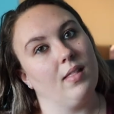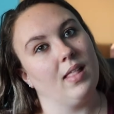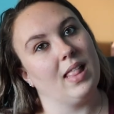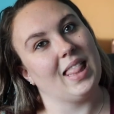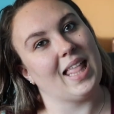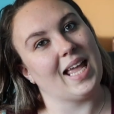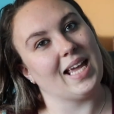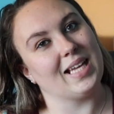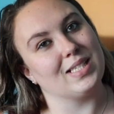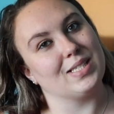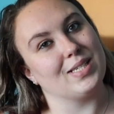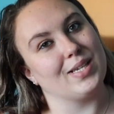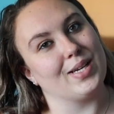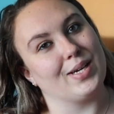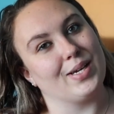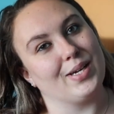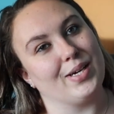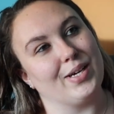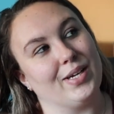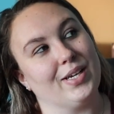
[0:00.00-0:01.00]
like to
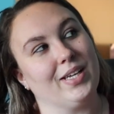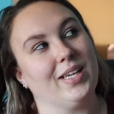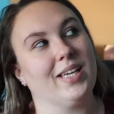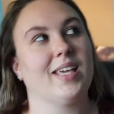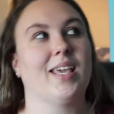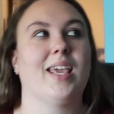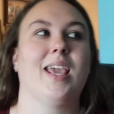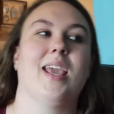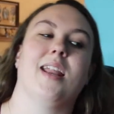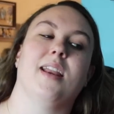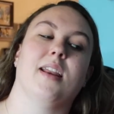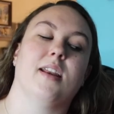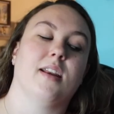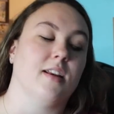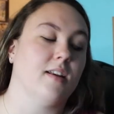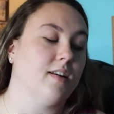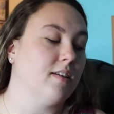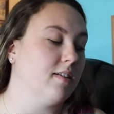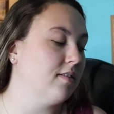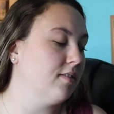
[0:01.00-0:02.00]
cook
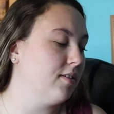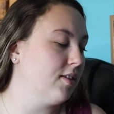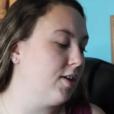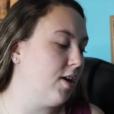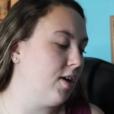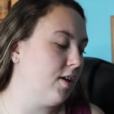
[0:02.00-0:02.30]
and